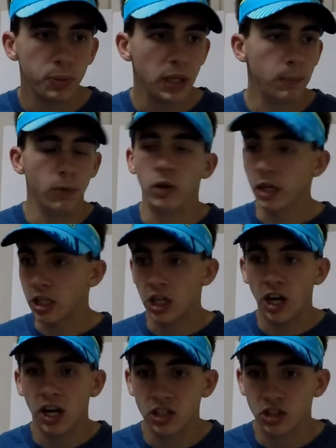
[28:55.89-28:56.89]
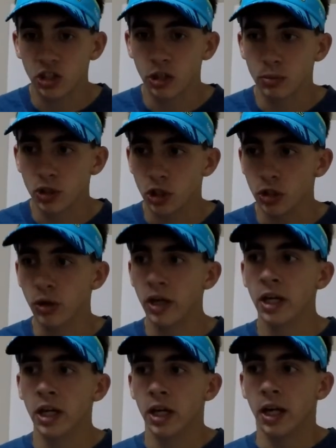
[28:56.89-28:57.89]
people in costumes
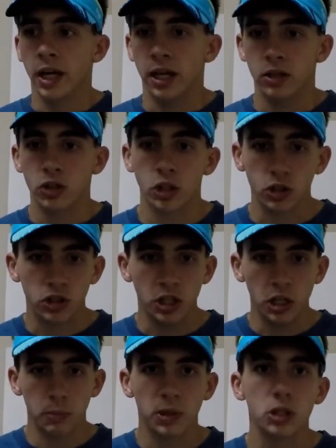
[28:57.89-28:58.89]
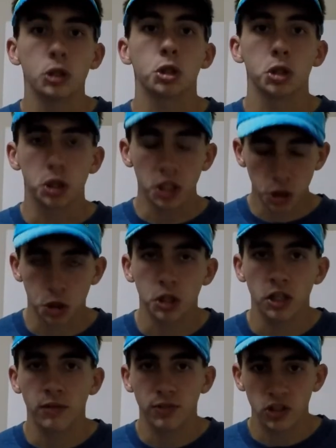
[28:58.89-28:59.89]
to celebrate the tradition
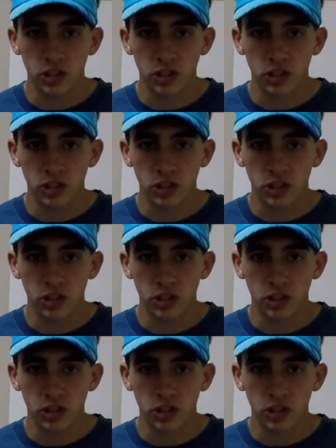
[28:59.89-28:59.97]
of this